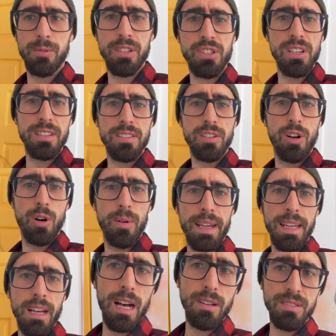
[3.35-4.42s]
We're just
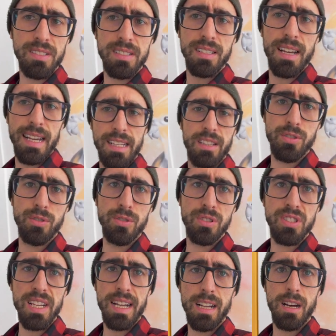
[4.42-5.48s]
going outside to
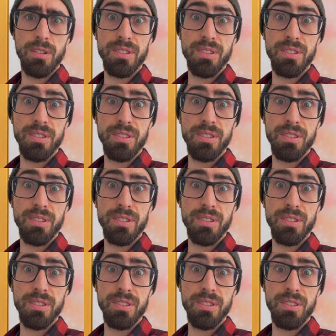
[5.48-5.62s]
check